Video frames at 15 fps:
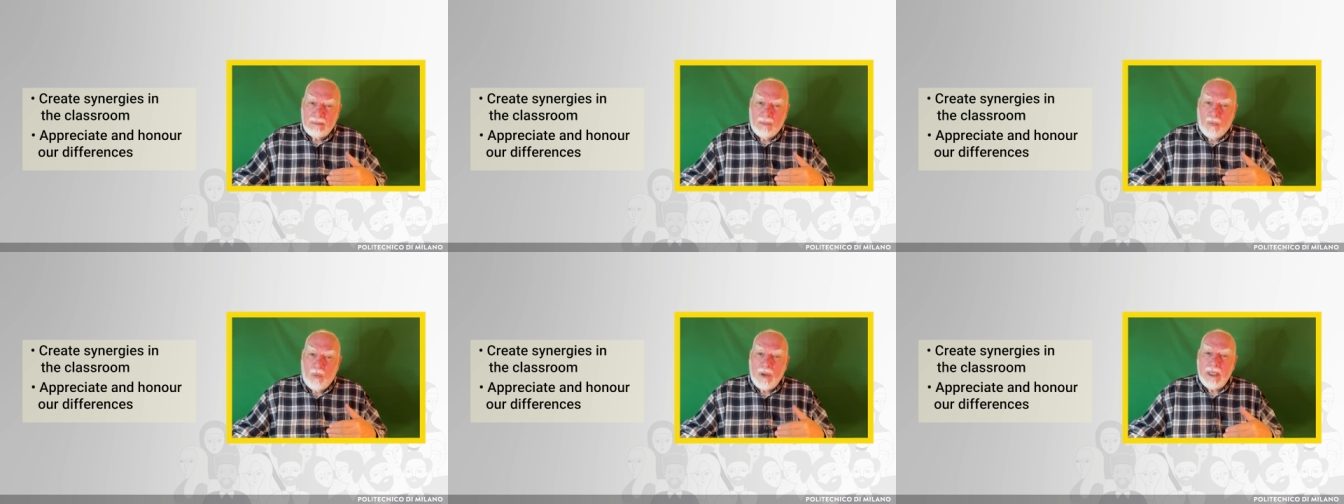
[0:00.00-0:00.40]

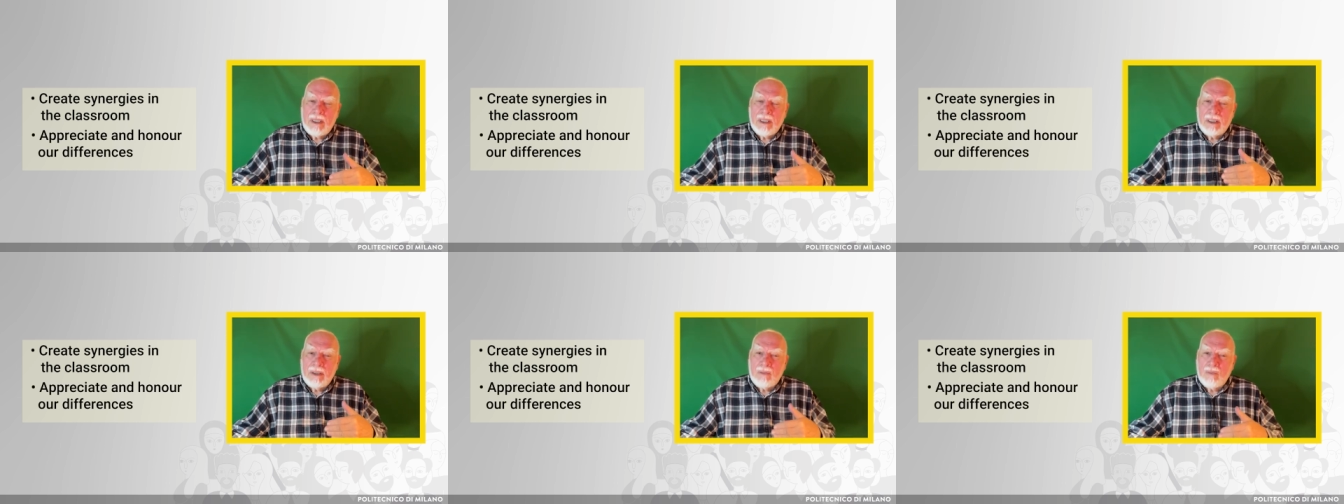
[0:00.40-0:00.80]
We
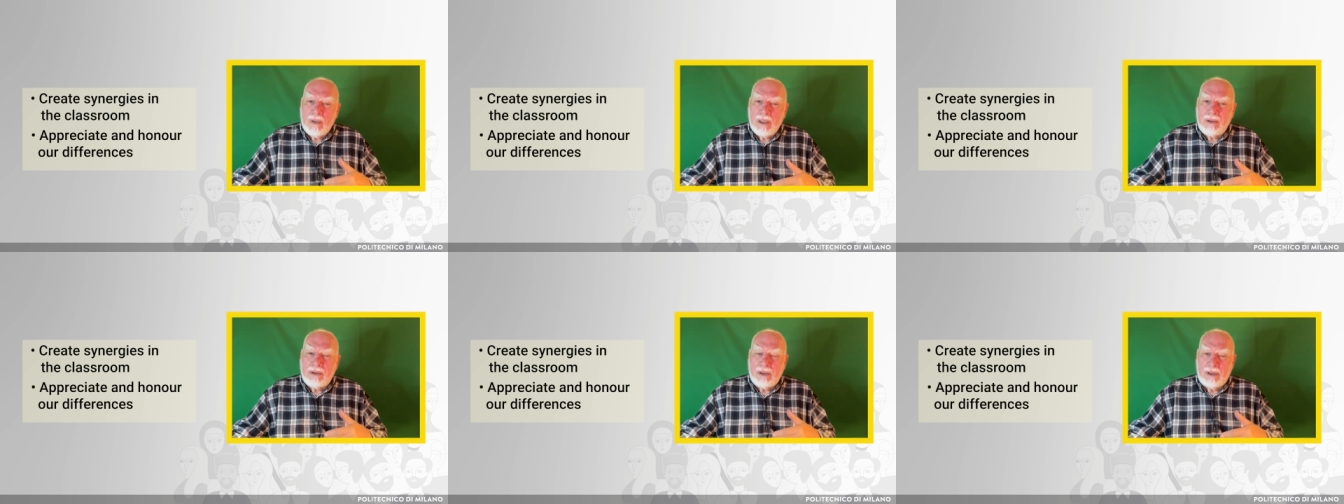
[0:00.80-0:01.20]
can
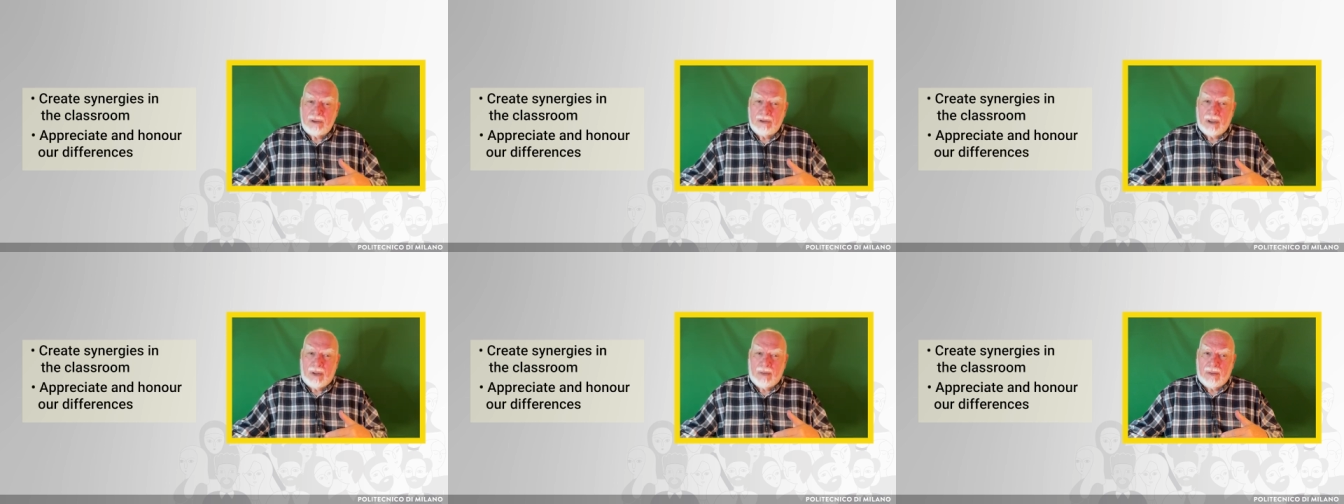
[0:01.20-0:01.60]
enrich
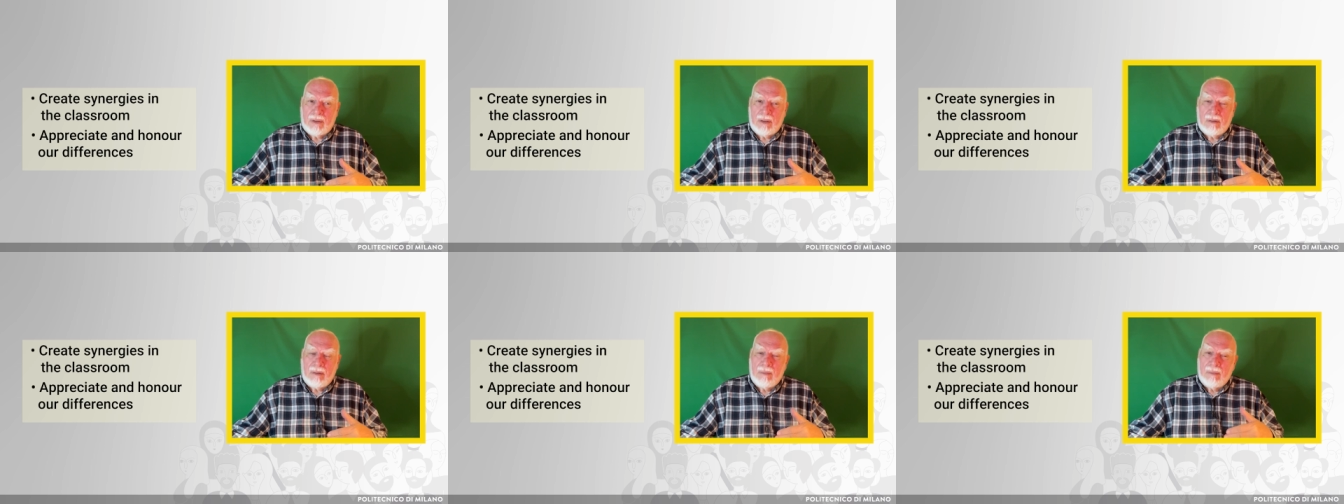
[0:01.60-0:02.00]
each
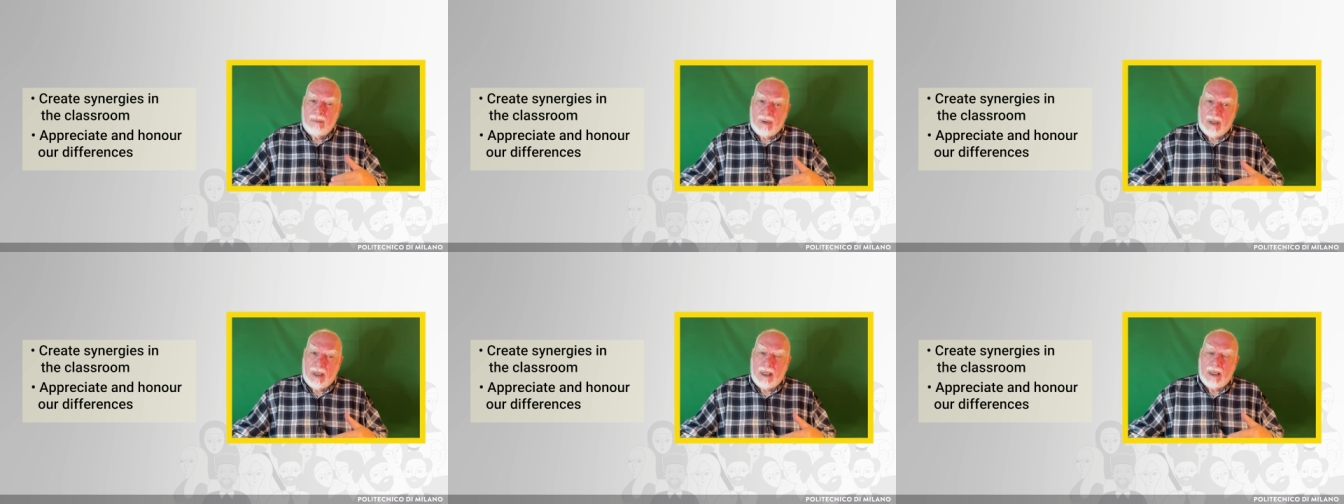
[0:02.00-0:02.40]
other
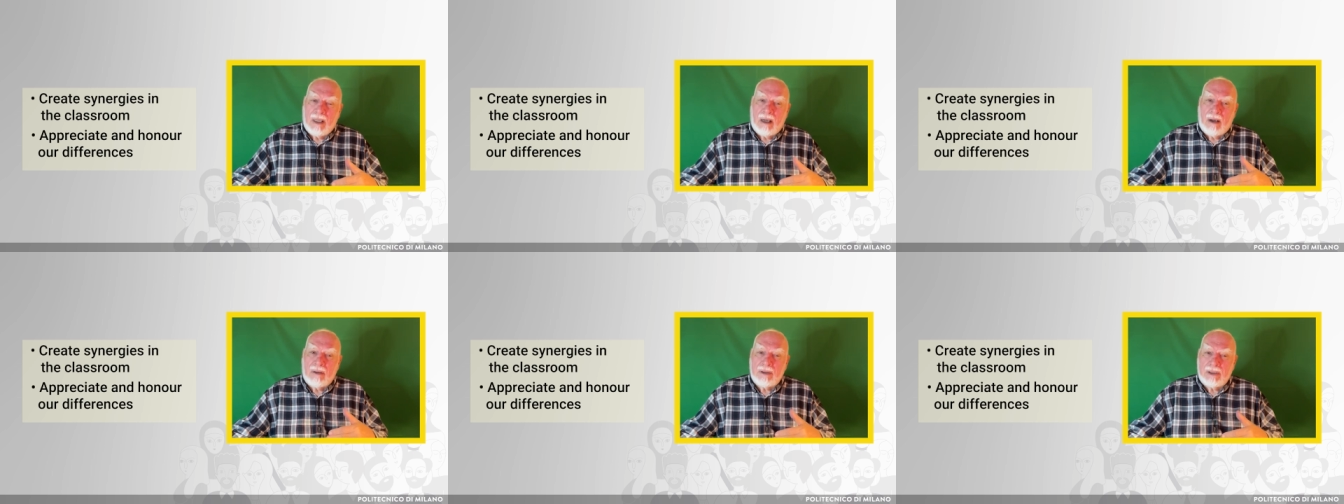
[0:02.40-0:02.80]
by
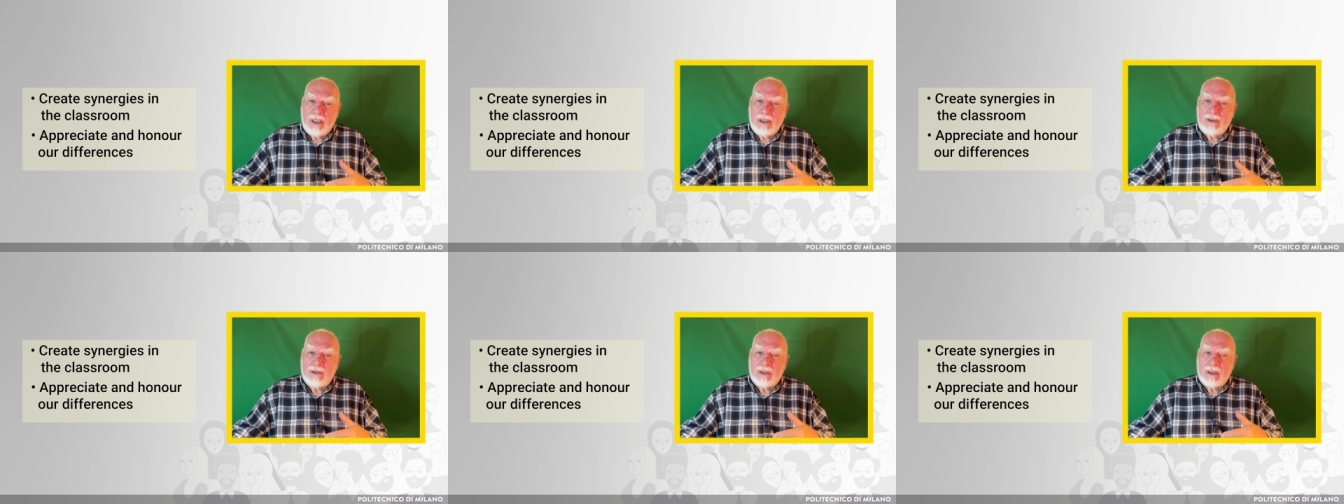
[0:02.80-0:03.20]
our
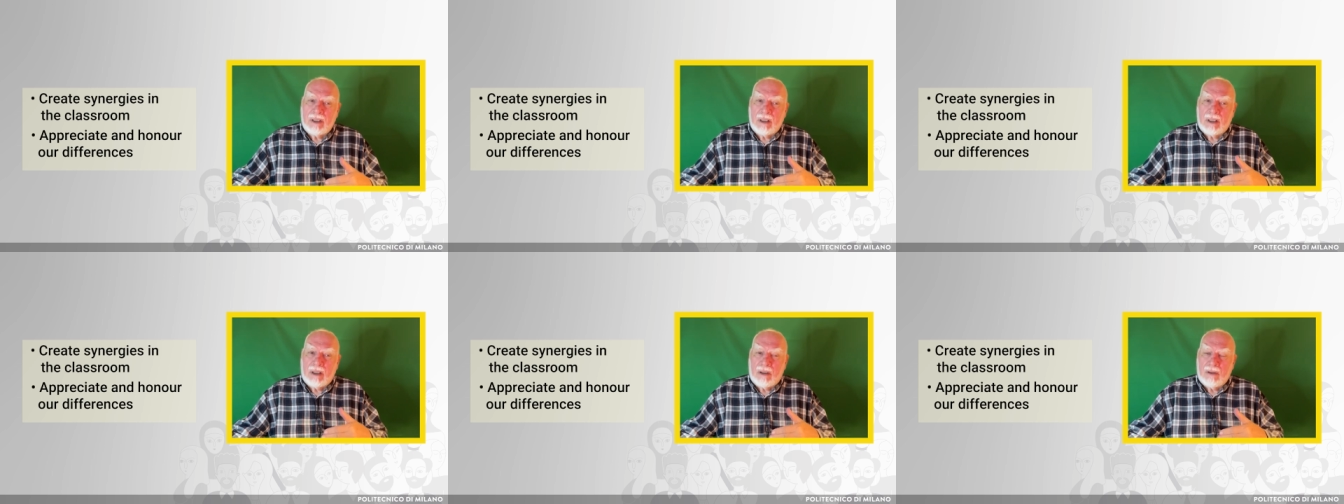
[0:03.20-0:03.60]
teaching
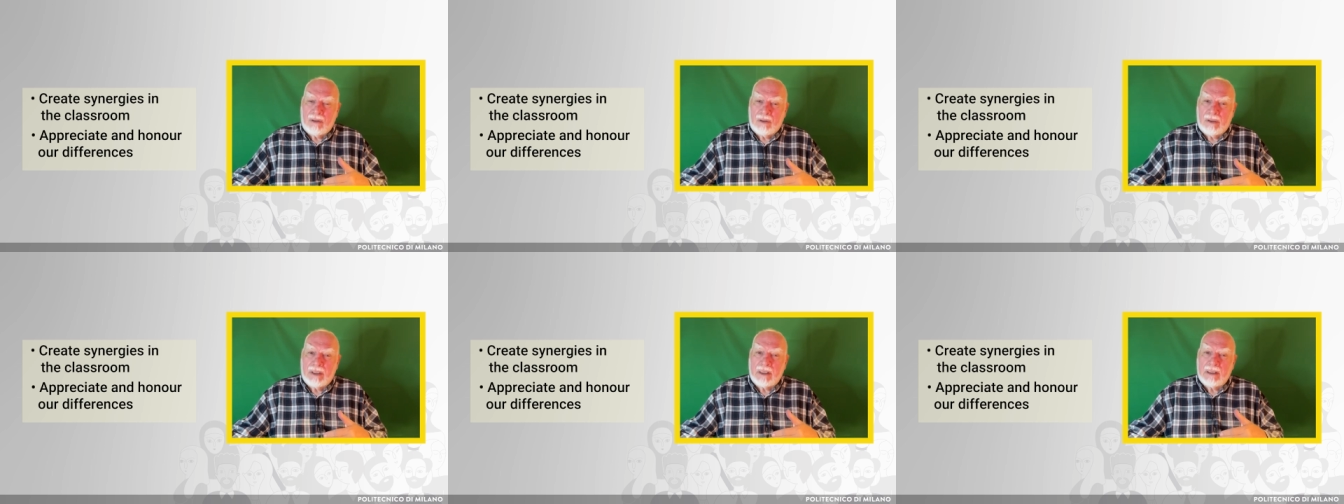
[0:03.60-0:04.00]
and our
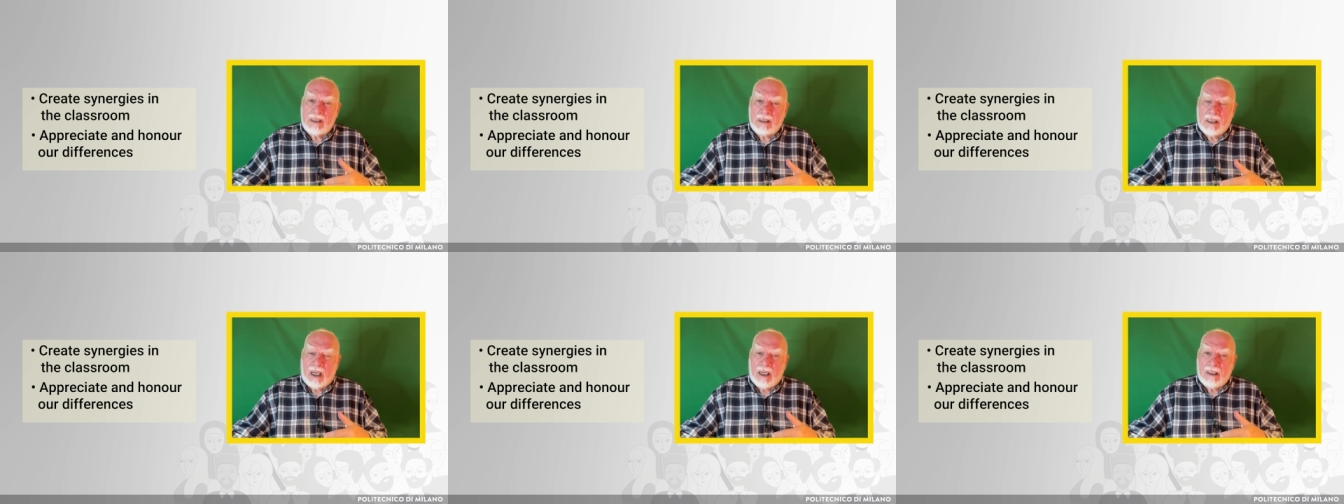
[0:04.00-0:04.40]
learning
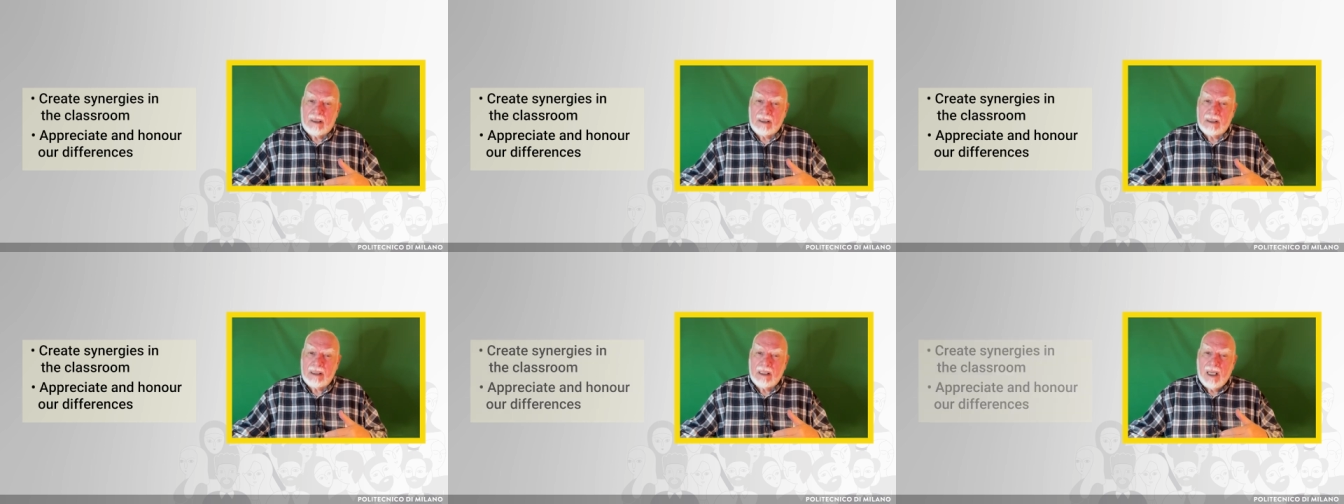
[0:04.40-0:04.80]

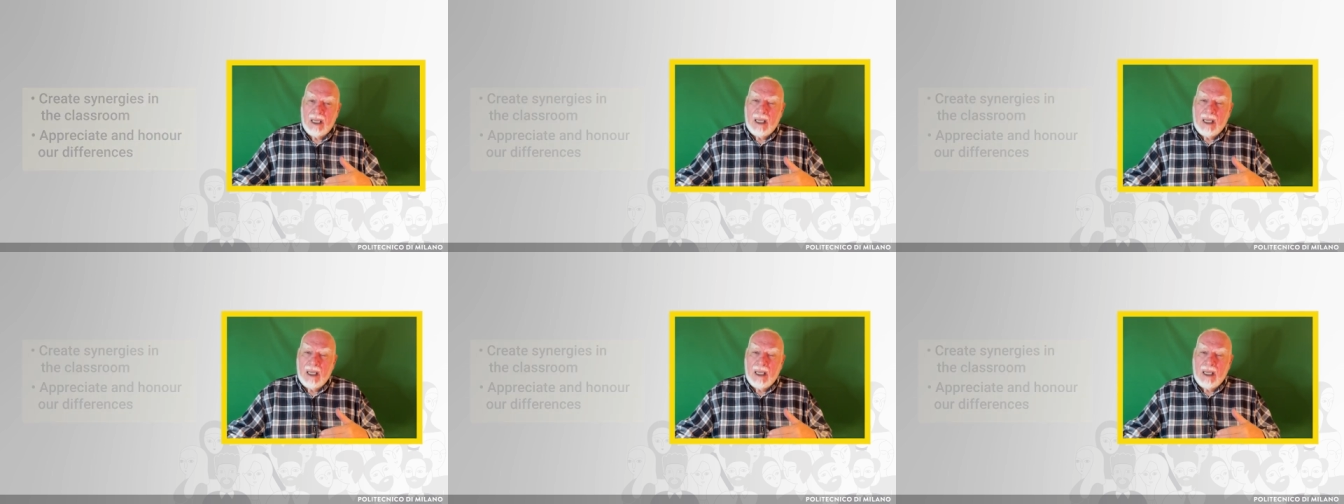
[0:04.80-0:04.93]
styles